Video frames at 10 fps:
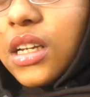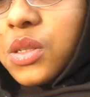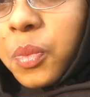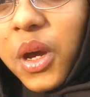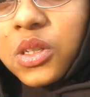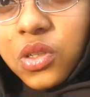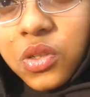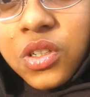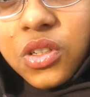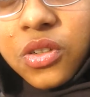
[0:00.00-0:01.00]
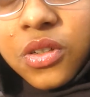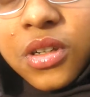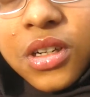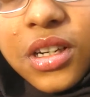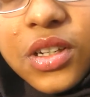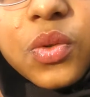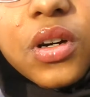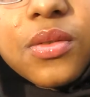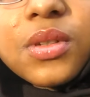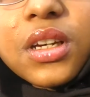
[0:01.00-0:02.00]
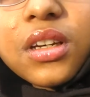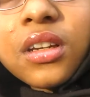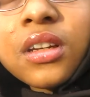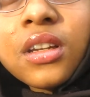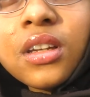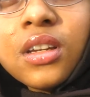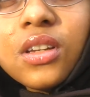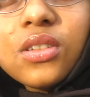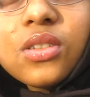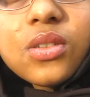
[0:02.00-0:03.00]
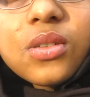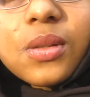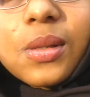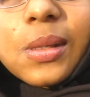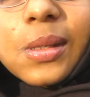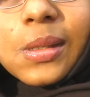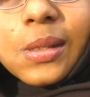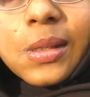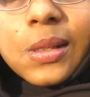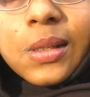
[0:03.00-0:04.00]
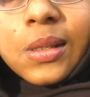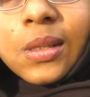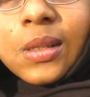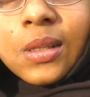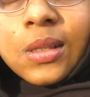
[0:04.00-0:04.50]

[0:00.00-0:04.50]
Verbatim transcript: it's personal to you, that's what I'm saying. But what we believe is when